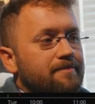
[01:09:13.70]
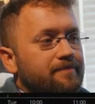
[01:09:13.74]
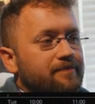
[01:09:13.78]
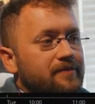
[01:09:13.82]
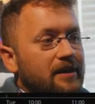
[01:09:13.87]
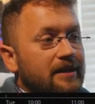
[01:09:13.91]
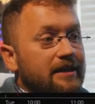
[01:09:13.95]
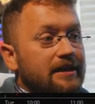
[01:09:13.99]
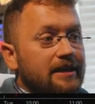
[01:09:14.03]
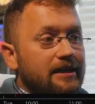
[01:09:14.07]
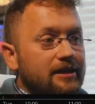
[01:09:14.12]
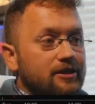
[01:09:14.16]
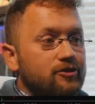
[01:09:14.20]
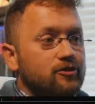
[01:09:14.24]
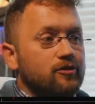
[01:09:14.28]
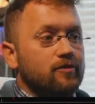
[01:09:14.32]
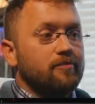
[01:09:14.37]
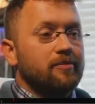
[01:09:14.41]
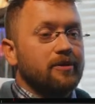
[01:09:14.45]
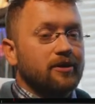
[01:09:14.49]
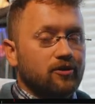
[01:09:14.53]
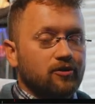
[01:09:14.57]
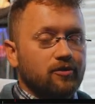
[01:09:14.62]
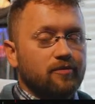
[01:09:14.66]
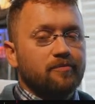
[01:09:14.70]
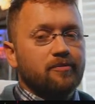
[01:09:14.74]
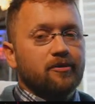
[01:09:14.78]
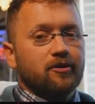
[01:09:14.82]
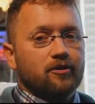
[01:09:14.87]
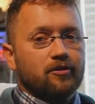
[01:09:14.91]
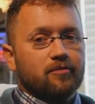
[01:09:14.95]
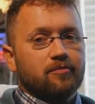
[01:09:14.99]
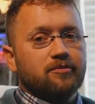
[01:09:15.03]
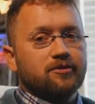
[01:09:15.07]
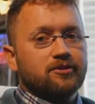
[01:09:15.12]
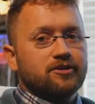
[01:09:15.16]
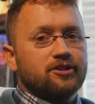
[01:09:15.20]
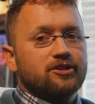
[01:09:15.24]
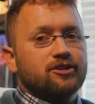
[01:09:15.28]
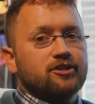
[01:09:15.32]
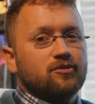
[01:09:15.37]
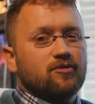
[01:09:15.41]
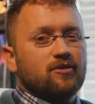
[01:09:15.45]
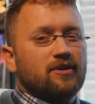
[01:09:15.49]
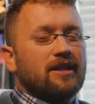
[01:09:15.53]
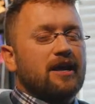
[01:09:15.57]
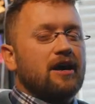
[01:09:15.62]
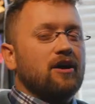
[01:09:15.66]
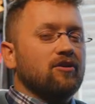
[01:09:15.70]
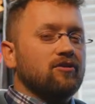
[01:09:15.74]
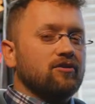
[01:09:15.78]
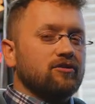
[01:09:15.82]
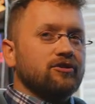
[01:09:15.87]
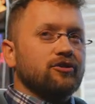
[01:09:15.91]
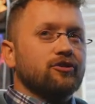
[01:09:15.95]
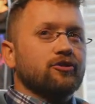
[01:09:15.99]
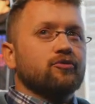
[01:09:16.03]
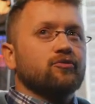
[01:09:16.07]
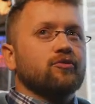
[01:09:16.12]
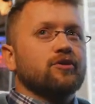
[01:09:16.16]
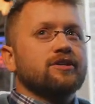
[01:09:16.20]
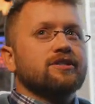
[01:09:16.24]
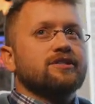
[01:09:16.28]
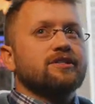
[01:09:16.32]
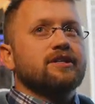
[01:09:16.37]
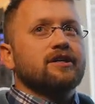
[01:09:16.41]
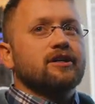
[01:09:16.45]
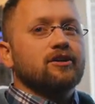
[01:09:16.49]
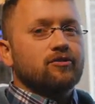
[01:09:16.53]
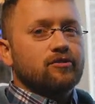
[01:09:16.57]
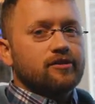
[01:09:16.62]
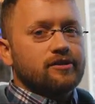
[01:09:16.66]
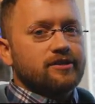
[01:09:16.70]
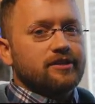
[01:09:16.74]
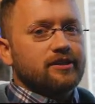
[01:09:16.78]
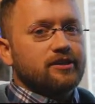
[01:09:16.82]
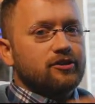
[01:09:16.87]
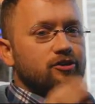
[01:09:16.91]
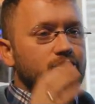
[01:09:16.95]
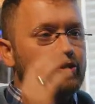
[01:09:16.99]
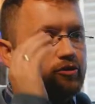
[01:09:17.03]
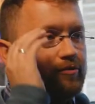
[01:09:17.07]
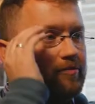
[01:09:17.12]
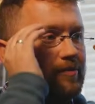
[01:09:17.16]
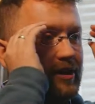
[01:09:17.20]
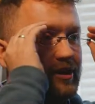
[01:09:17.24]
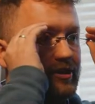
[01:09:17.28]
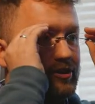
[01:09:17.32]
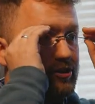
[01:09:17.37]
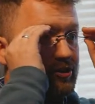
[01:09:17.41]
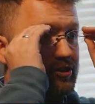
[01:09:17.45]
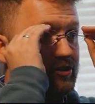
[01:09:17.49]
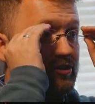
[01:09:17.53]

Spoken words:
and get into a bigger and bigger position without your risk increasing too much.